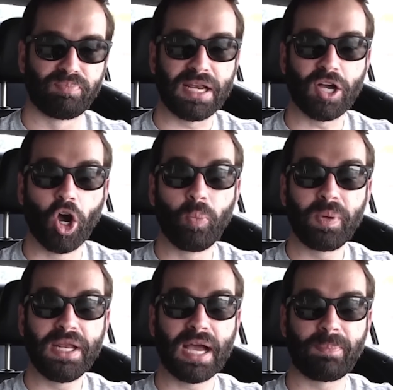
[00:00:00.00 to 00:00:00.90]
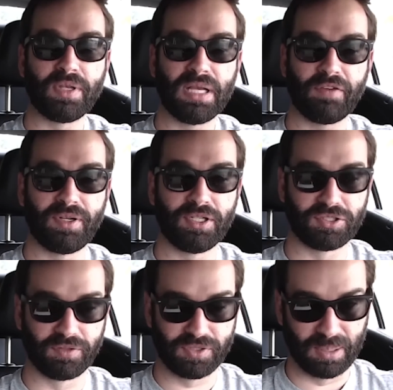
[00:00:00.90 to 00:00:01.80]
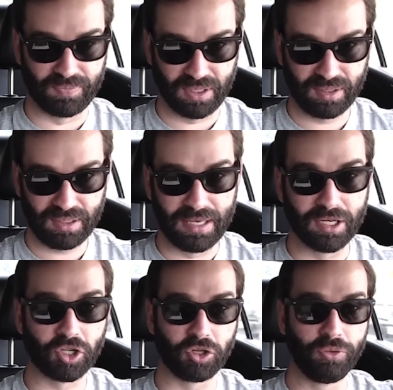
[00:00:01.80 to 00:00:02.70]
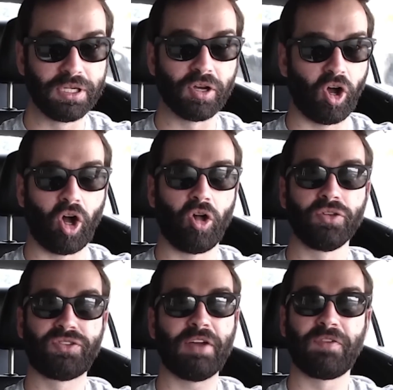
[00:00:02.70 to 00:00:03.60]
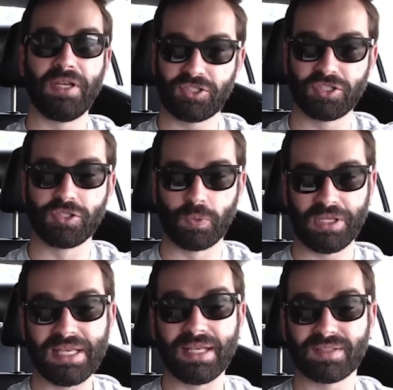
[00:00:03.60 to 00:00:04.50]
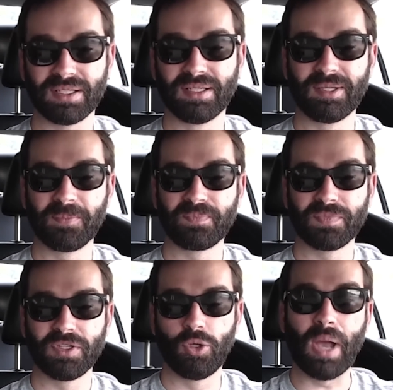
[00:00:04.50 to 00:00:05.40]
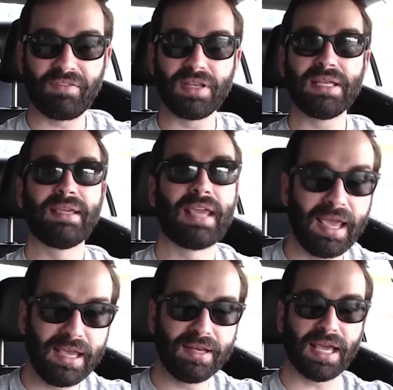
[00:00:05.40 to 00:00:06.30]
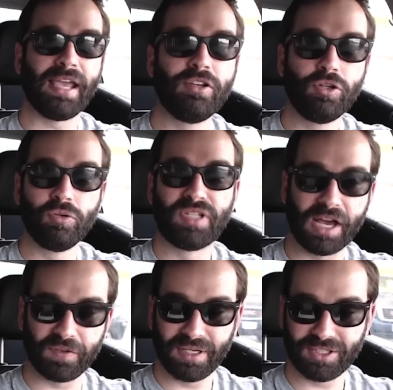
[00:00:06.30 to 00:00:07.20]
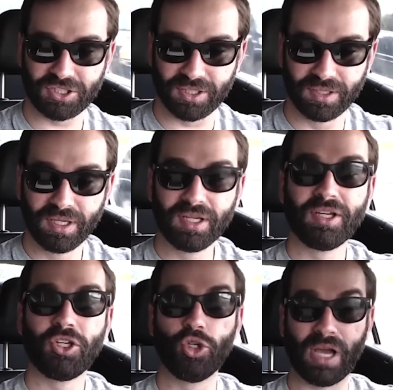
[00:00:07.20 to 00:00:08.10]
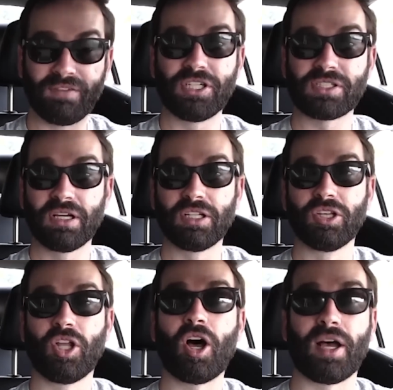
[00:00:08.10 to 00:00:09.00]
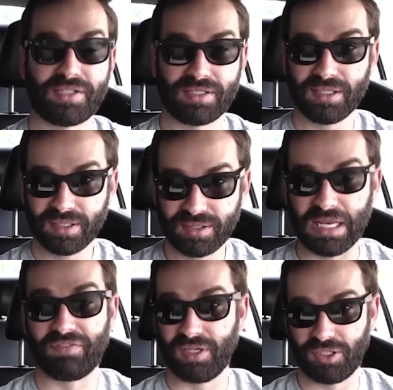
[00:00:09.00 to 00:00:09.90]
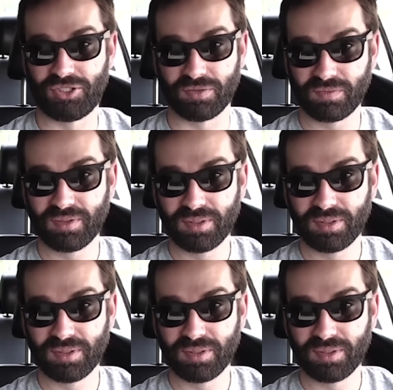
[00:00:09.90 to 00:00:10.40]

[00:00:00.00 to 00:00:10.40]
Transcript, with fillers: by opening up the definition of something and including all definitions within it, you haven't gained a new definition. You have just lost definition.